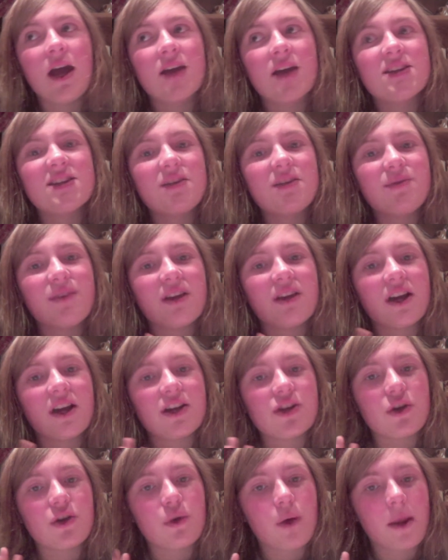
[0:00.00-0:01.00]
Something I
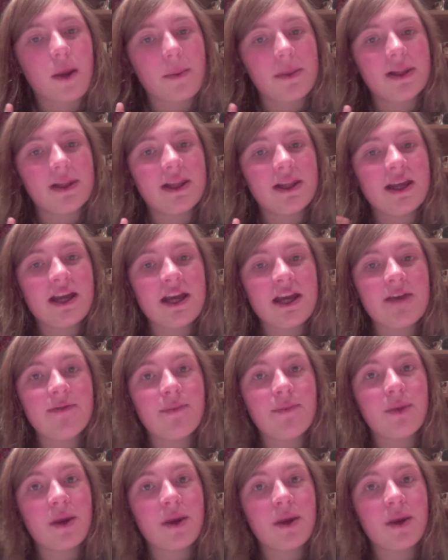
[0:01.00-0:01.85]
don't quite believe,